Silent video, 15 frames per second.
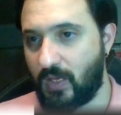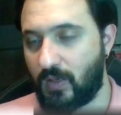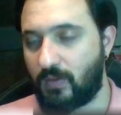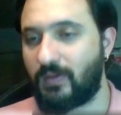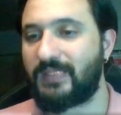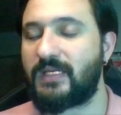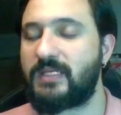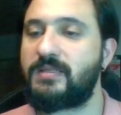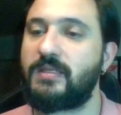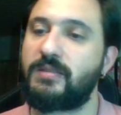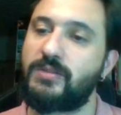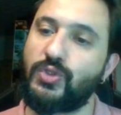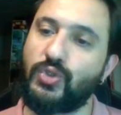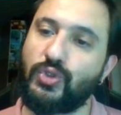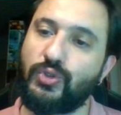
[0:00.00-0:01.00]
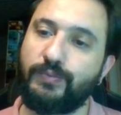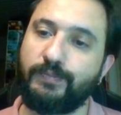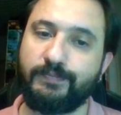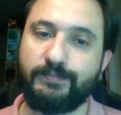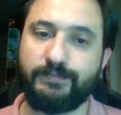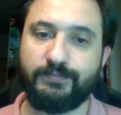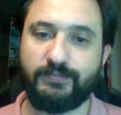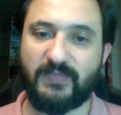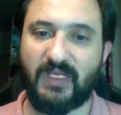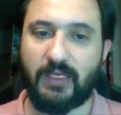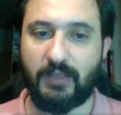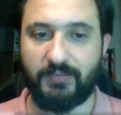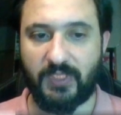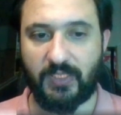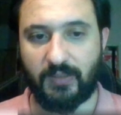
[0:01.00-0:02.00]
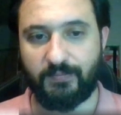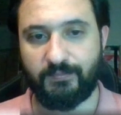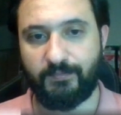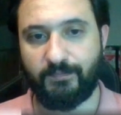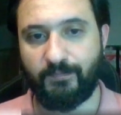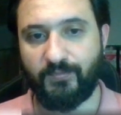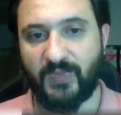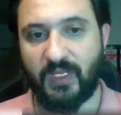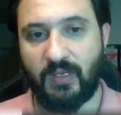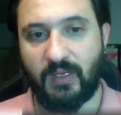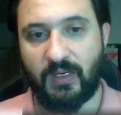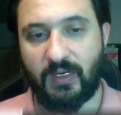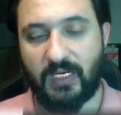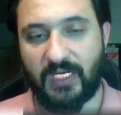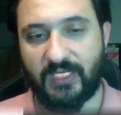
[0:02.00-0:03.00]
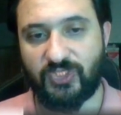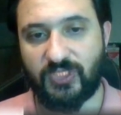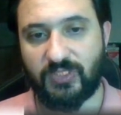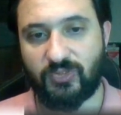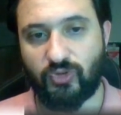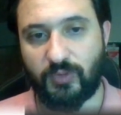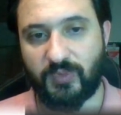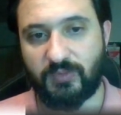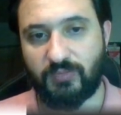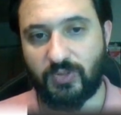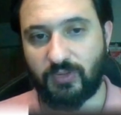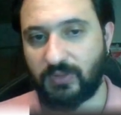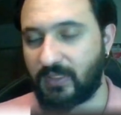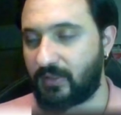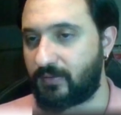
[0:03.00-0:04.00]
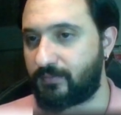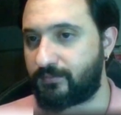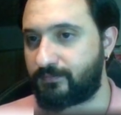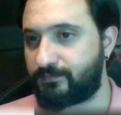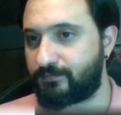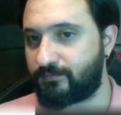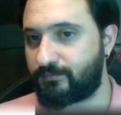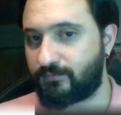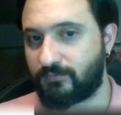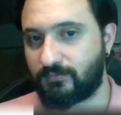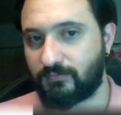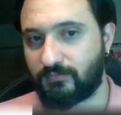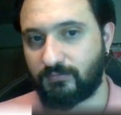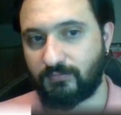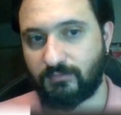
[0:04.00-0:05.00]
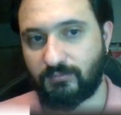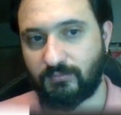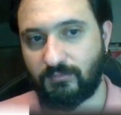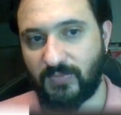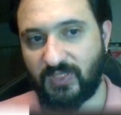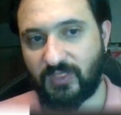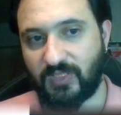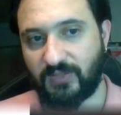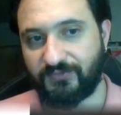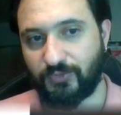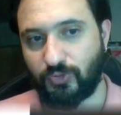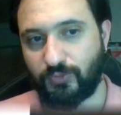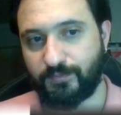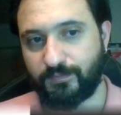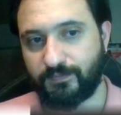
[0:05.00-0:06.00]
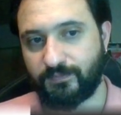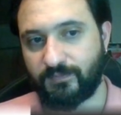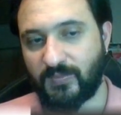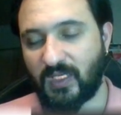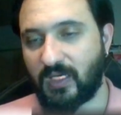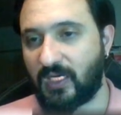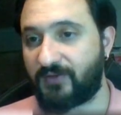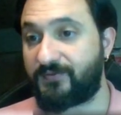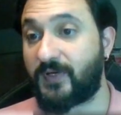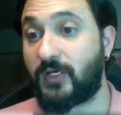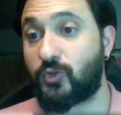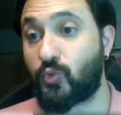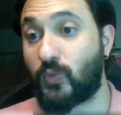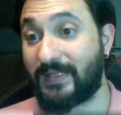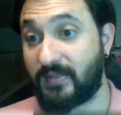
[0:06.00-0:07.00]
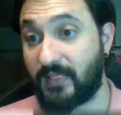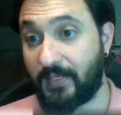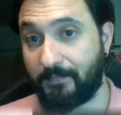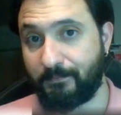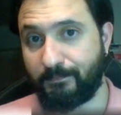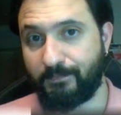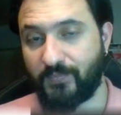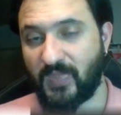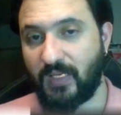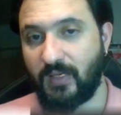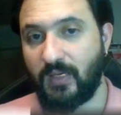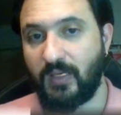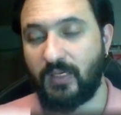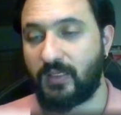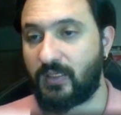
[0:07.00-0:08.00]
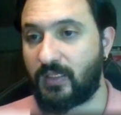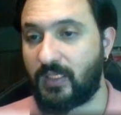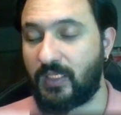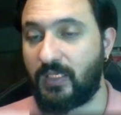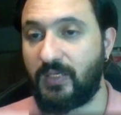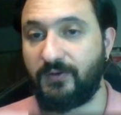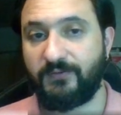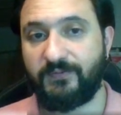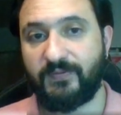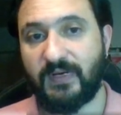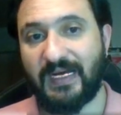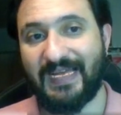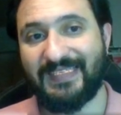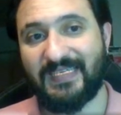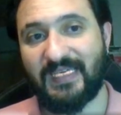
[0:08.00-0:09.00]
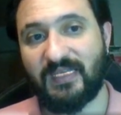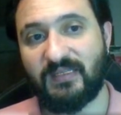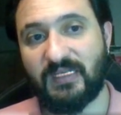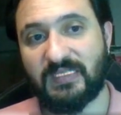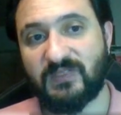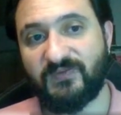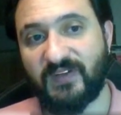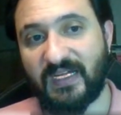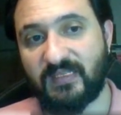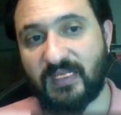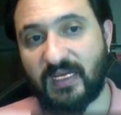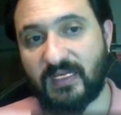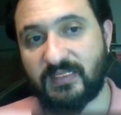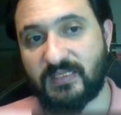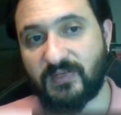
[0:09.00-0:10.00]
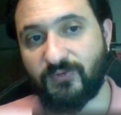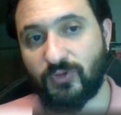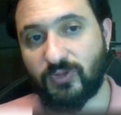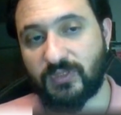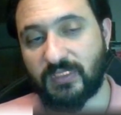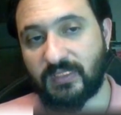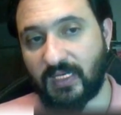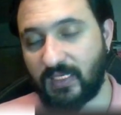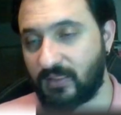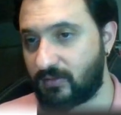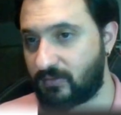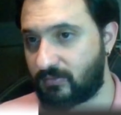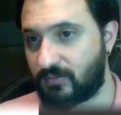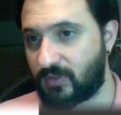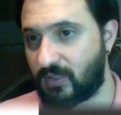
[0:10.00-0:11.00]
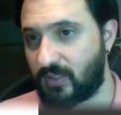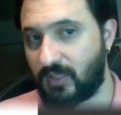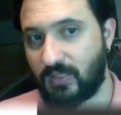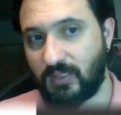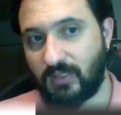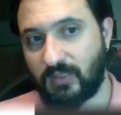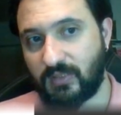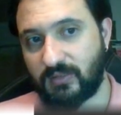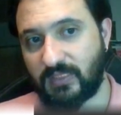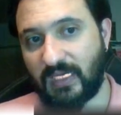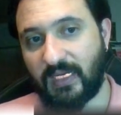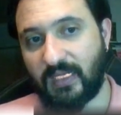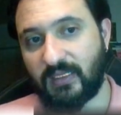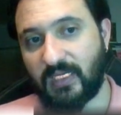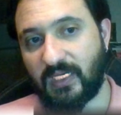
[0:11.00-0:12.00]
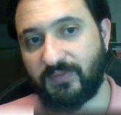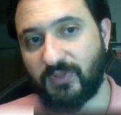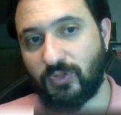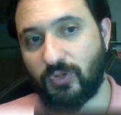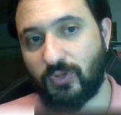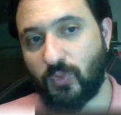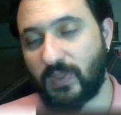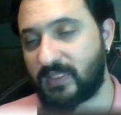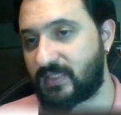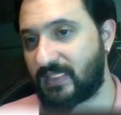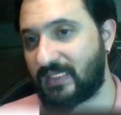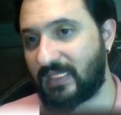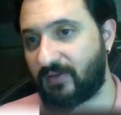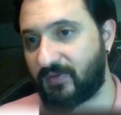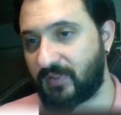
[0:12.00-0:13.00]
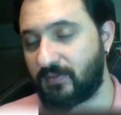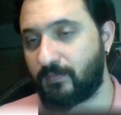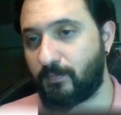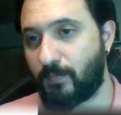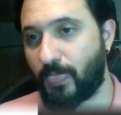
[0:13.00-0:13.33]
What I said to you, come here. Ancient Roman building. Be careful. I found one name. If I cannot find the answer for the 9, directly I will go with 11.